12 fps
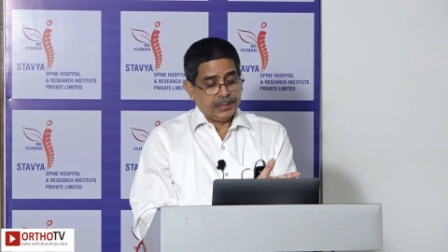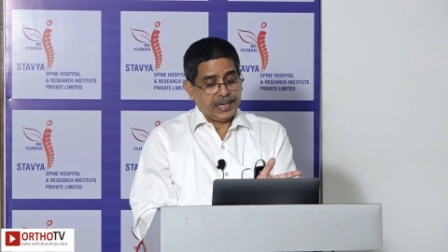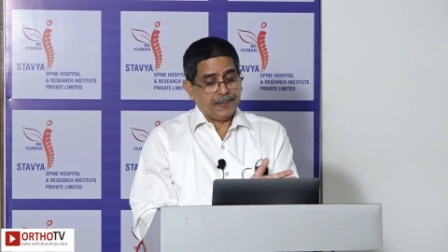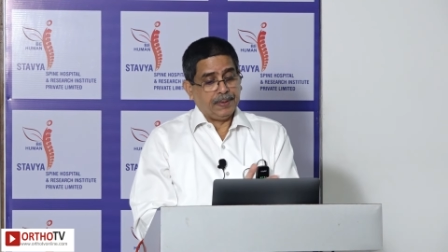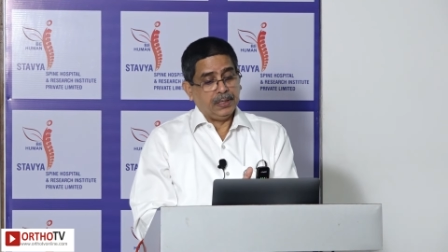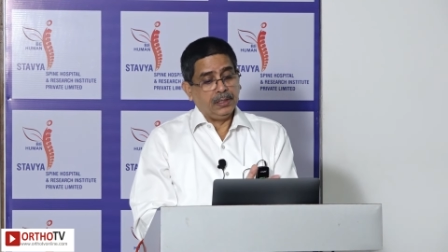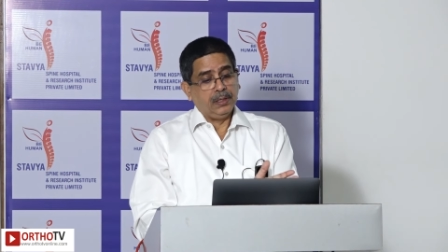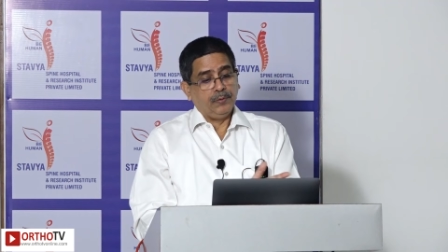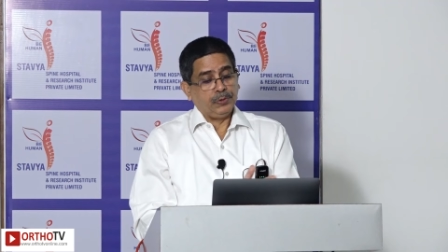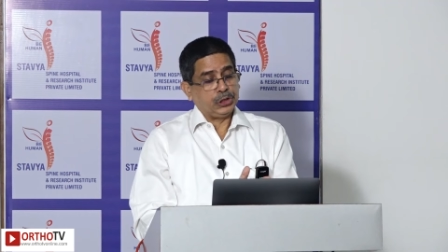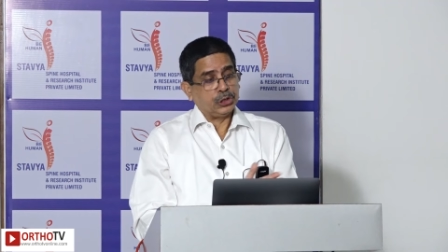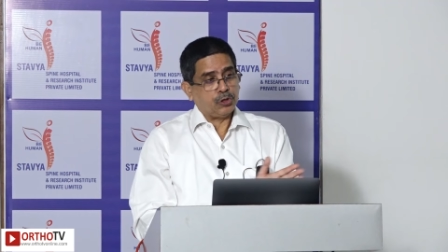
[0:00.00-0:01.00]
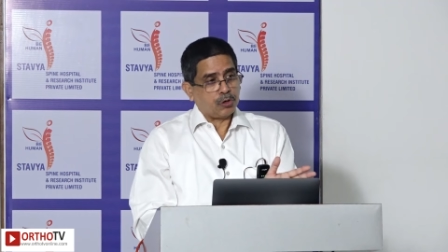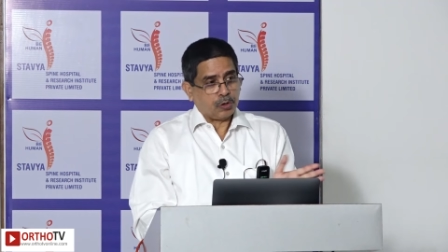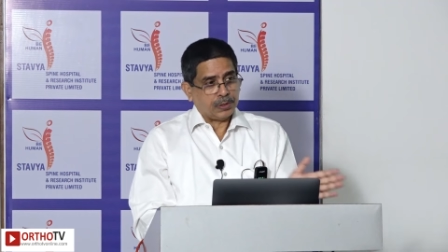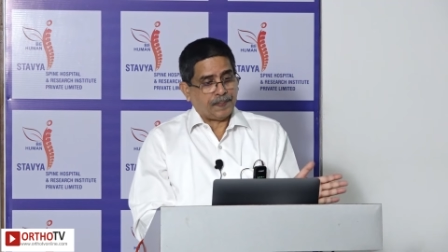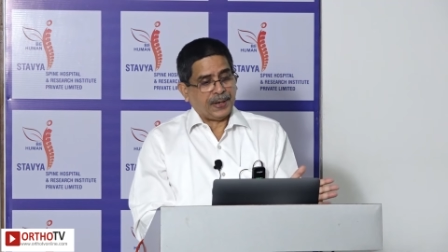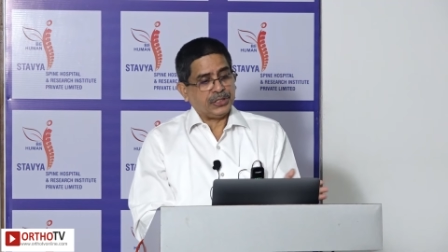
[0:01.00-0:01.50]
table which is not
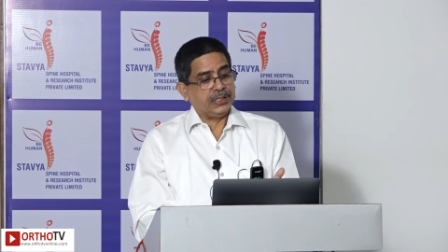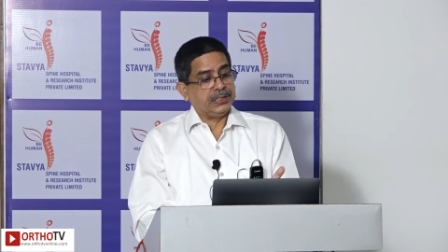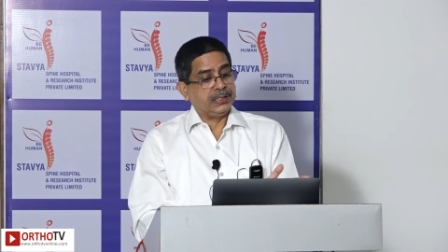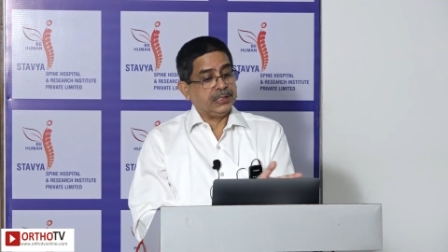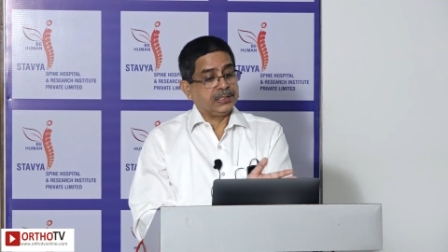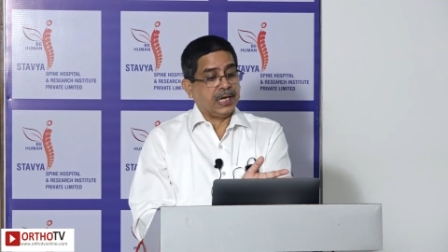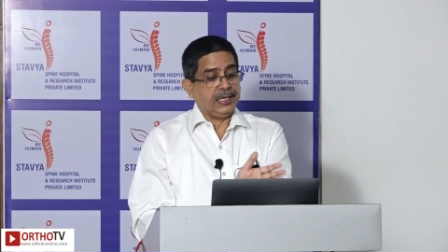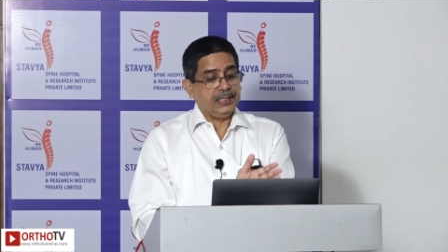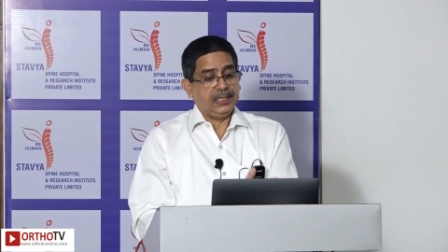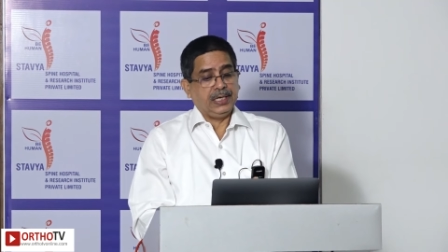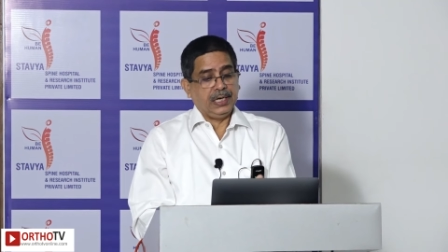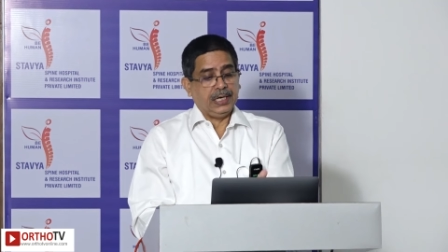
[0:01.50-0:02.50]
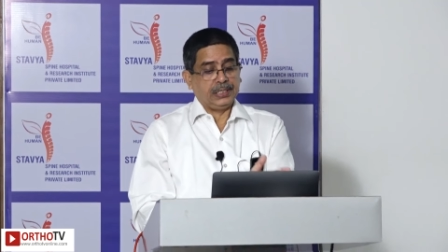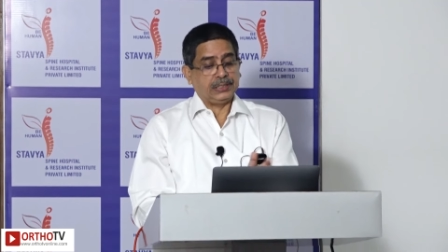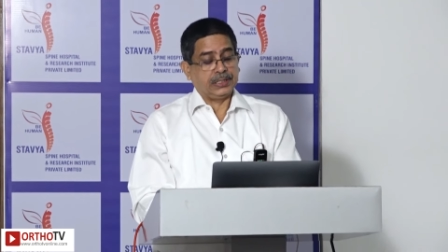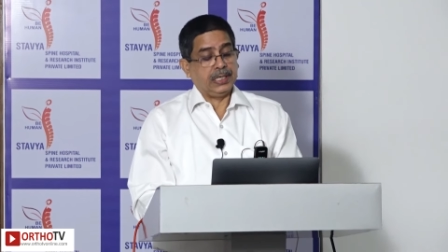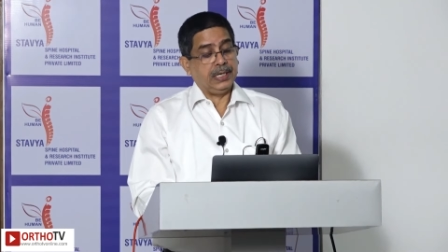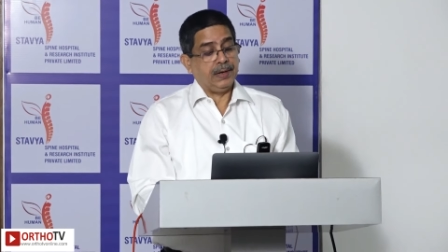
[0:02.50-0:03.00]
on the patient's side. It
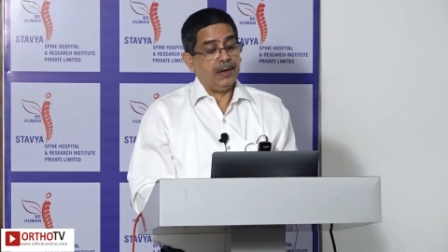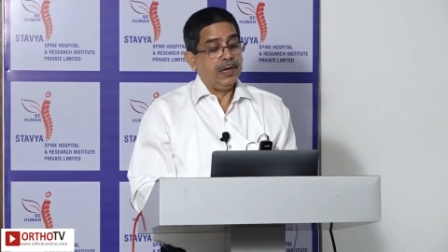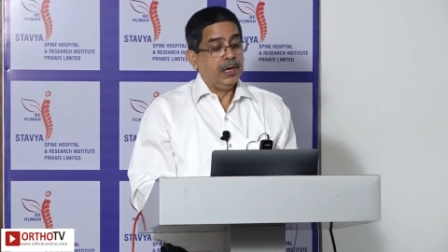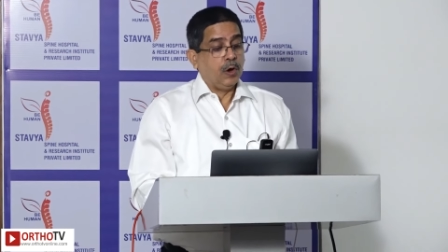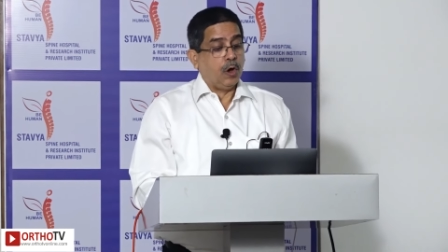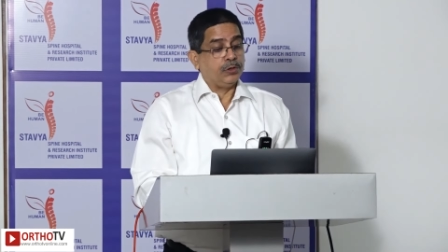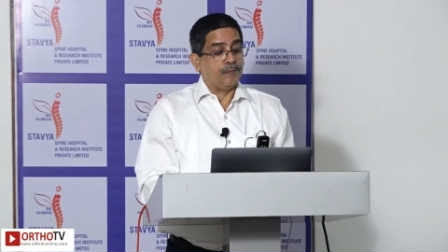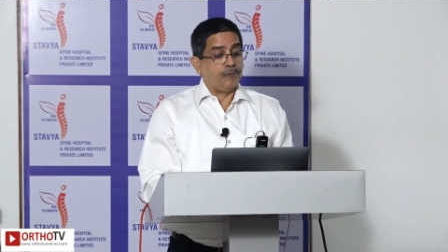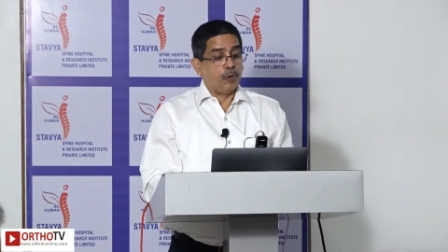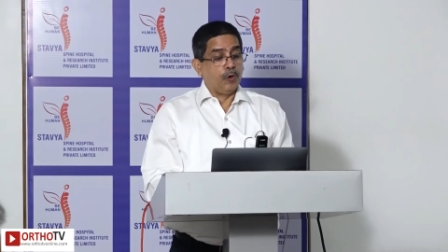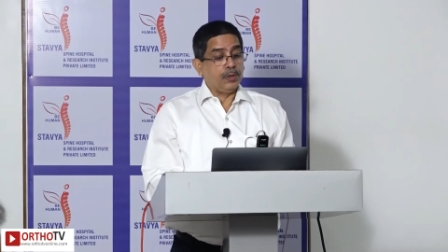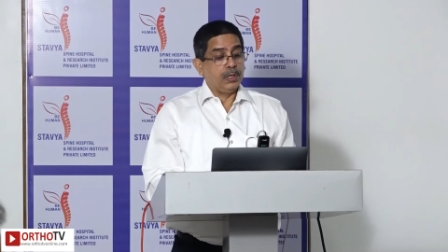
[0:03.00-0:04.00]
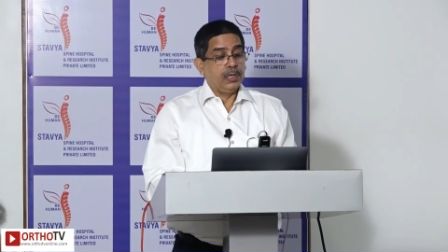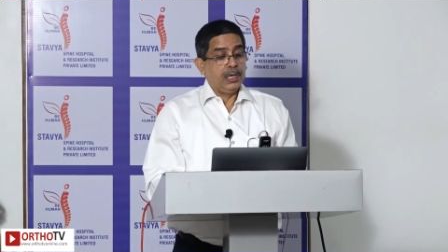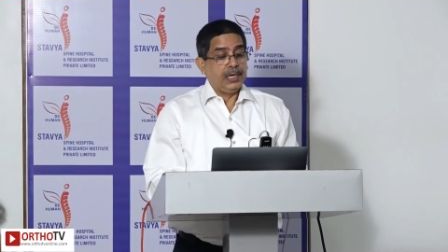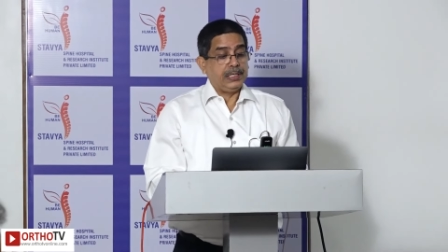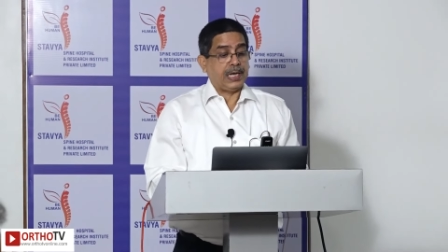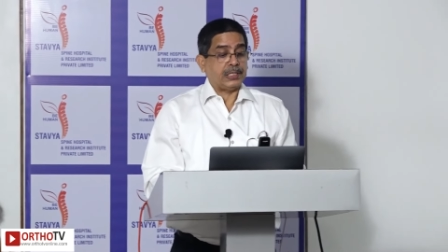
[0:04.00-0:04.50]
is on the floor.
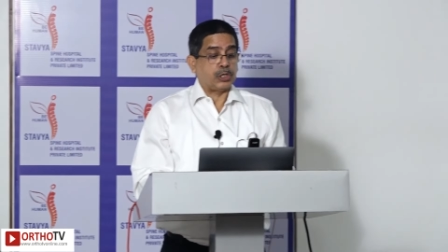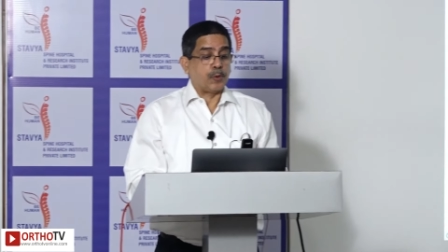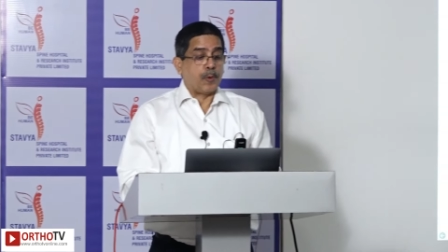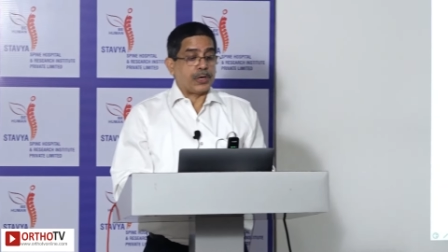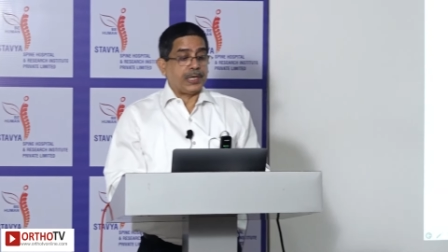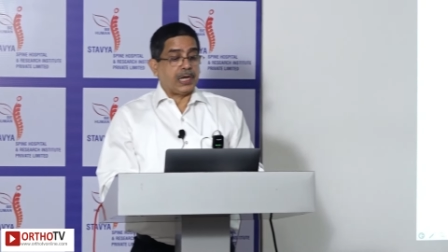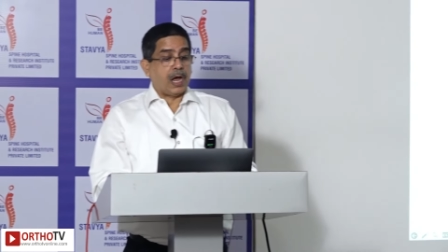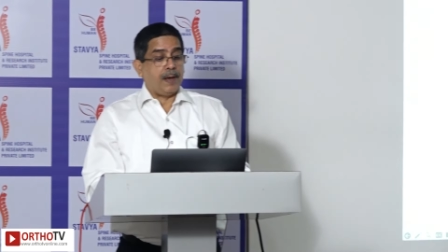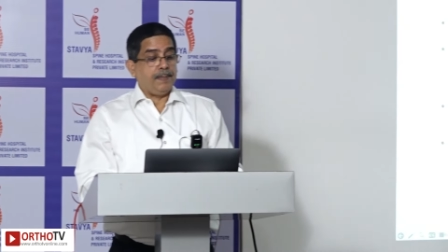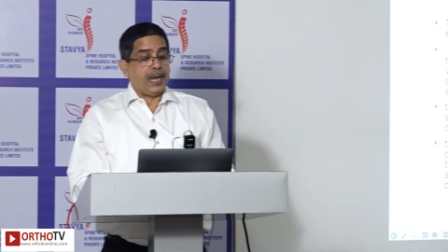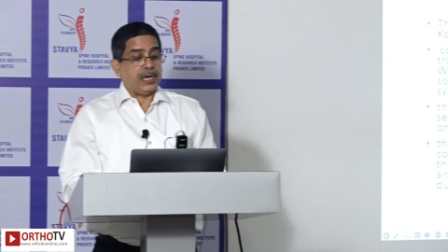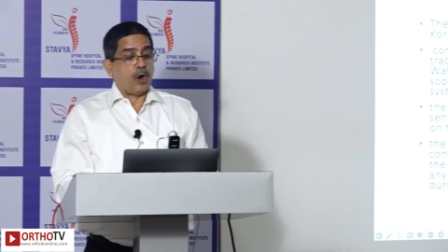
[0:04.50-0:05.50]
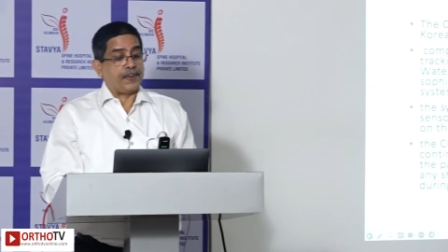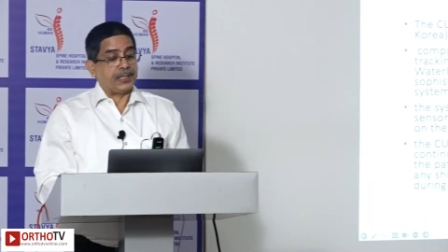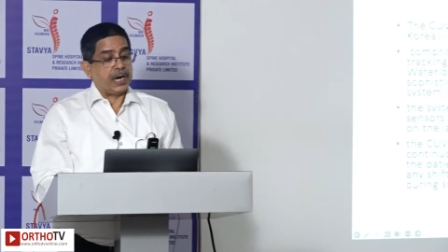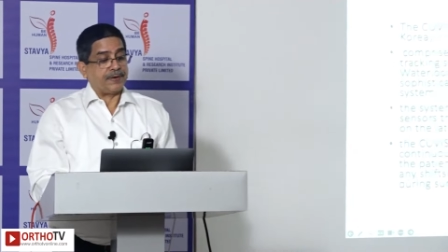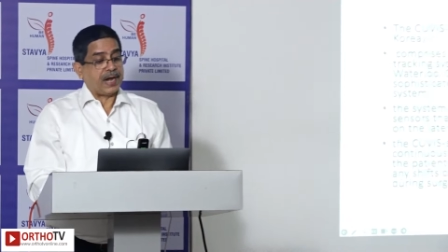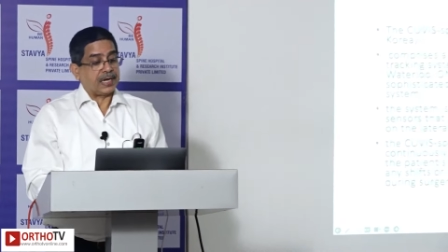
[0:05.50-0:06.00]
It has a robotic arm and
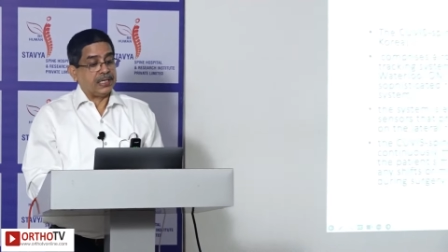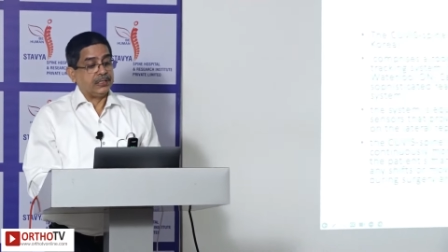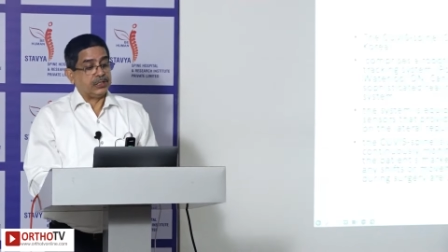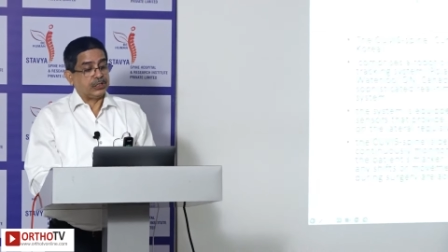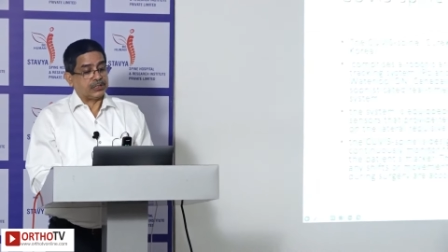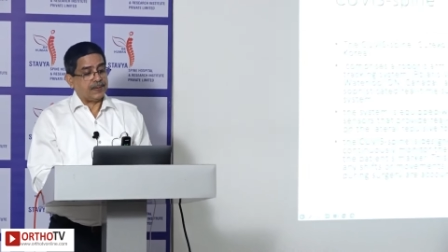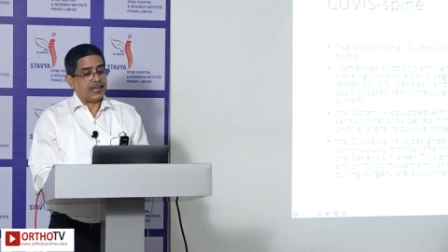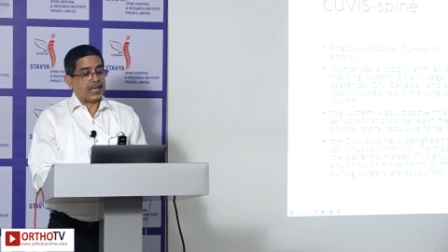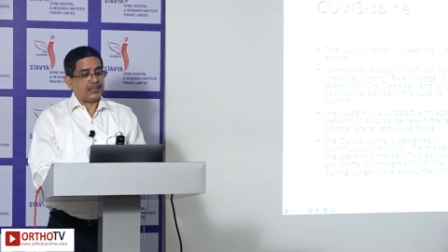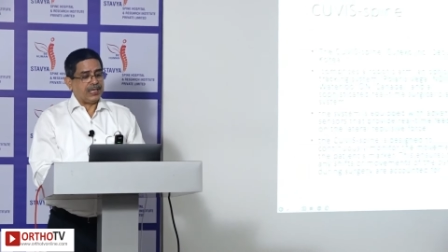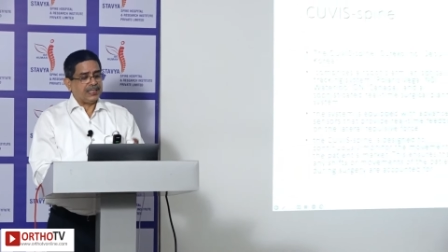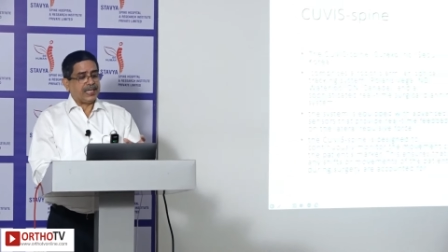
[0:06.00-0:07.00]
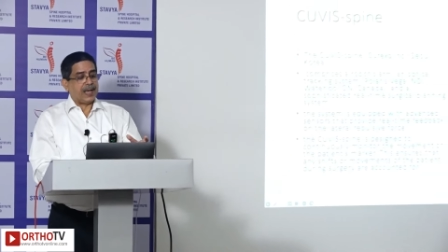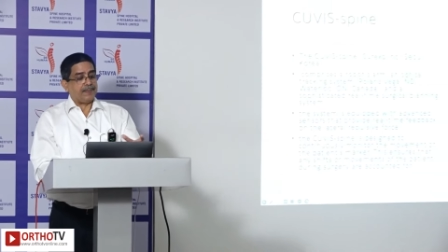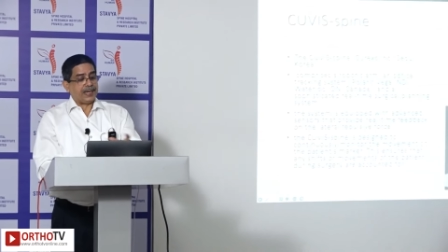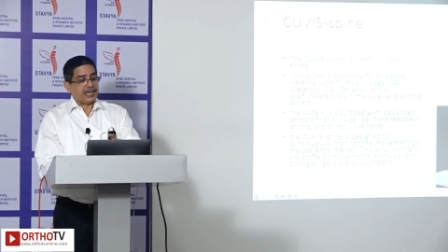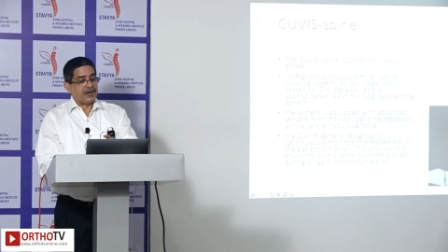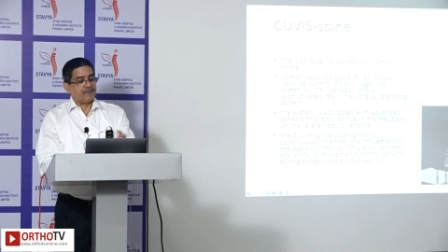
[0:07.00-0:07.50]
optical tracking system, and I think they
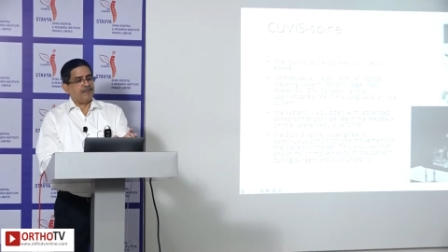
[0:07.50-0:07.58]
have taken